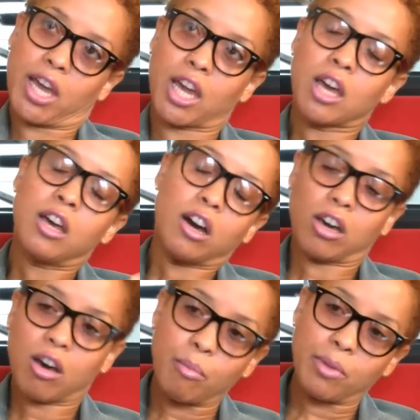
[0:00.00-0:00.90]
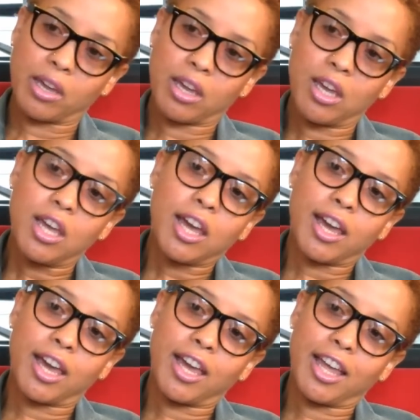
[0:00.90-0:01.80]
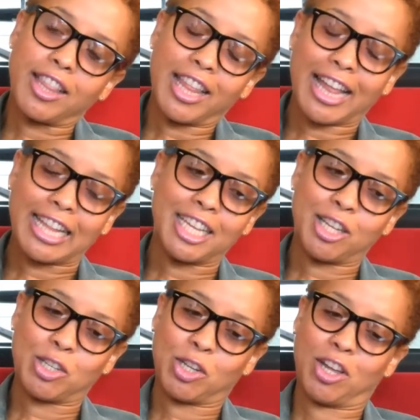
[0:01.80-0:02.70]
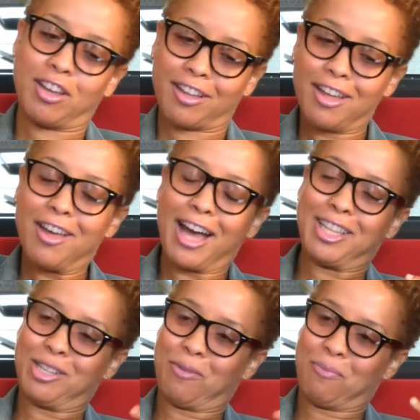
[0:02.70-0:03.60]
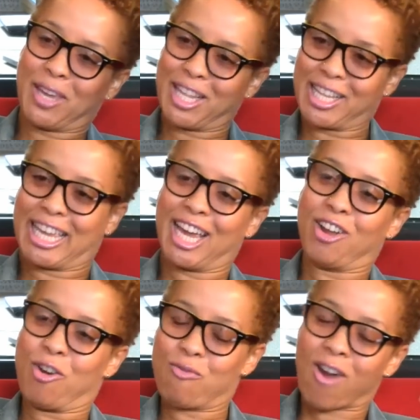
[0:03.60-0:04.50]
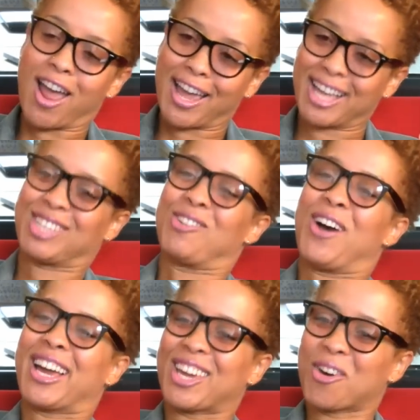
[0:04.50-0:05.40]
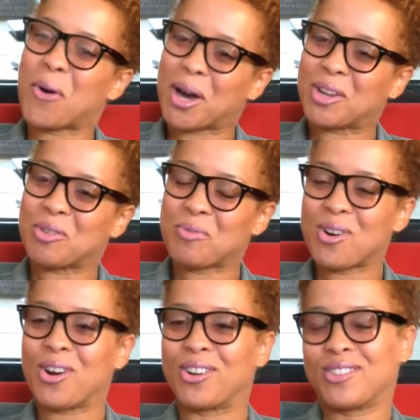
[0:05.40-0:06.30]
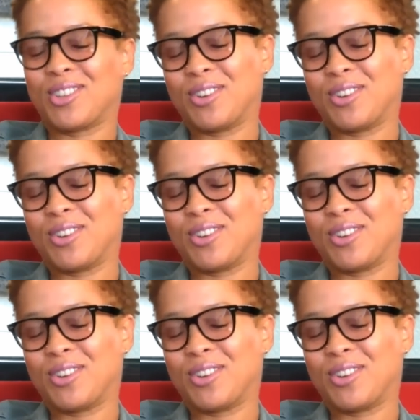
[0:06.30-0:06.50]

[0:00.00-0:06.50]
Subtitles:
like a Gumby, and I need to get her right so I can go out in the world. So.